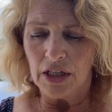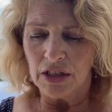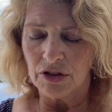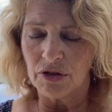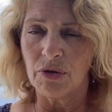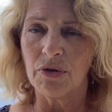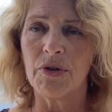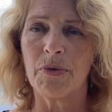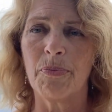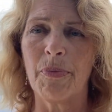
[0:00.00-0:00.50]

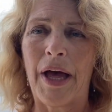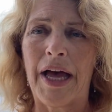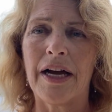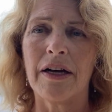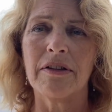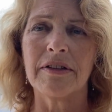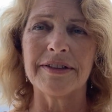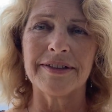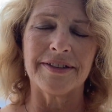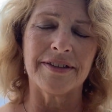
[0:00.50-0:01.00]
so the
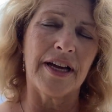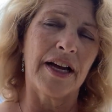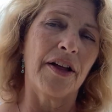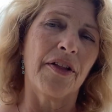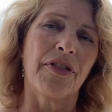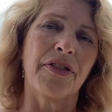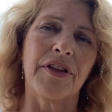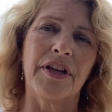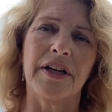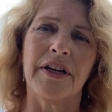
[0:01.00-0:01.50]
bowel is
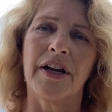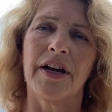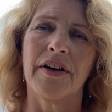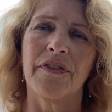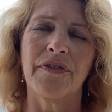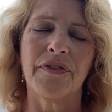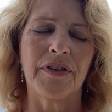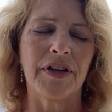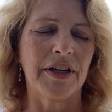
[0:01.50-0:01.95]
healthy enough.